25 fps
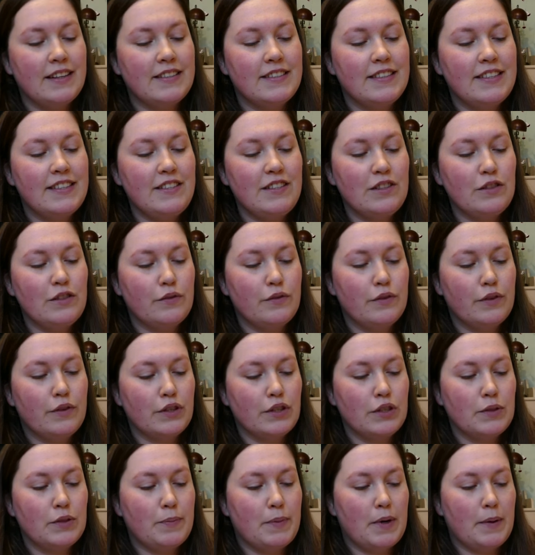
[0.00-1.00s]
The sisters
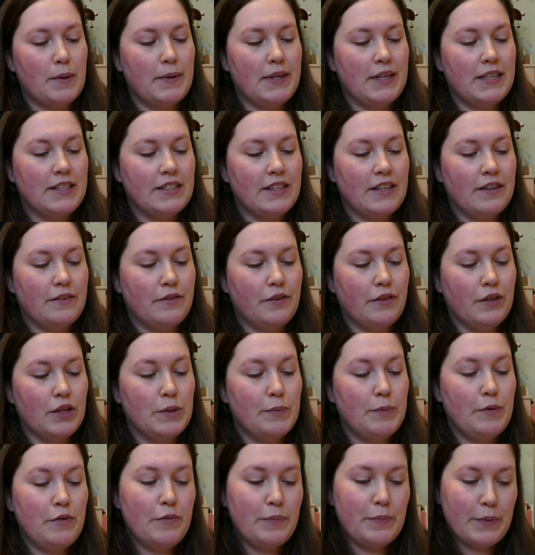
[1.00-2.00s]
first published a
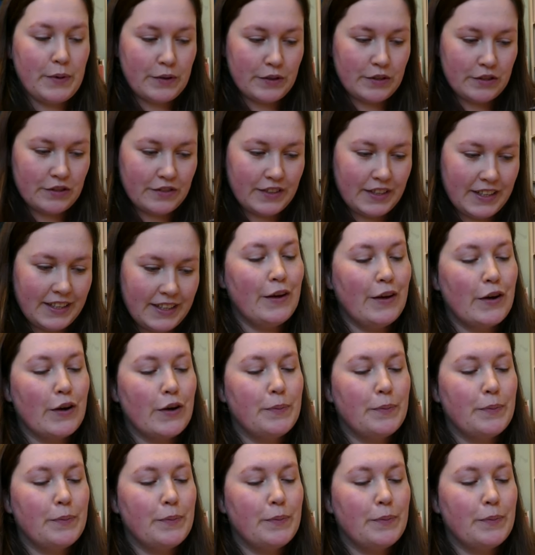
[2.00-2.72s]
volume of poetry,